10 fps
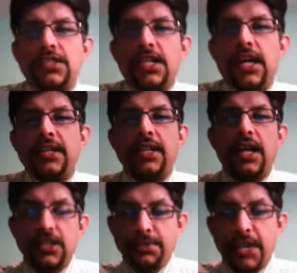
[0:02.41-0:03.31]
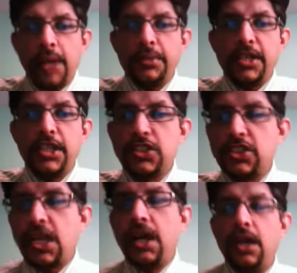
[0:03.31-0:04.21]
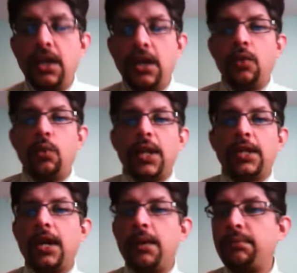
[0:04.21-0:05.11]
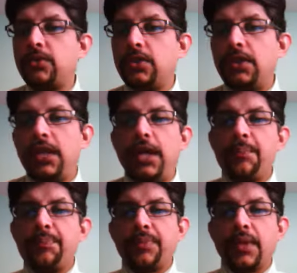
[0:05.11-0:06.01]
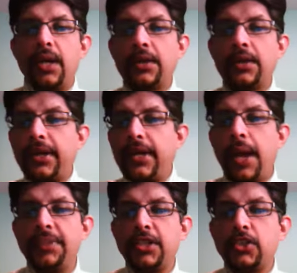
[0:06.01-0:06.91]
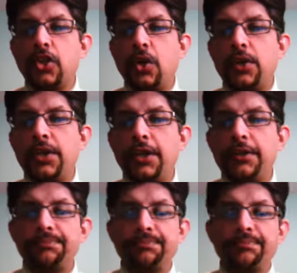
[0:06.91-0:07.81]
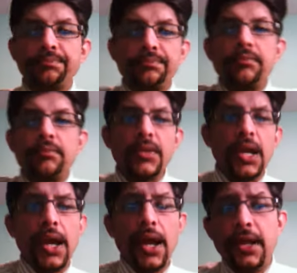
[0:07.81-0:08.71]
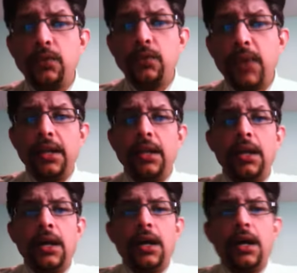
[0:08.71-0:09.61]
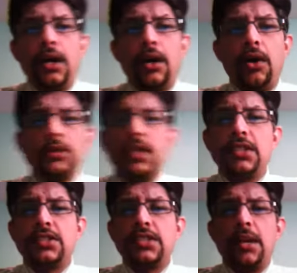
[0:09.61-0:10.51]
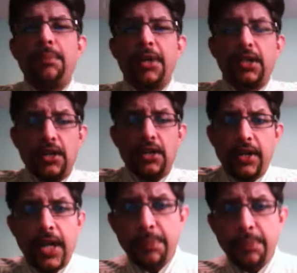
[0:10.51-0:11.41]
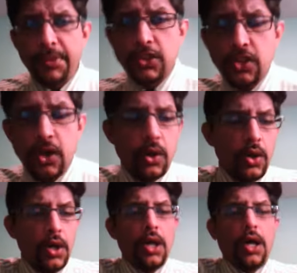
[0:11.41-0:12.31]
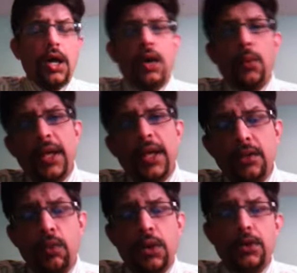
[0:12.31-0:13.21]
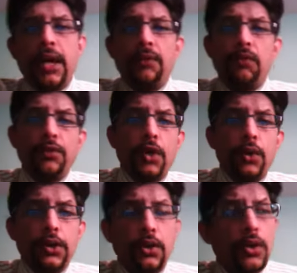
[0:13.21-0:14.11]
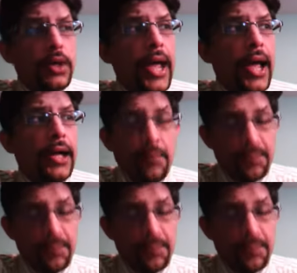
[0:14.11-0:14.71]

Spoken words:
and subscribers. Welcome to the Cricket Happening Show here. And well, on this particular Cricket Happening Show, well, what we are going to look at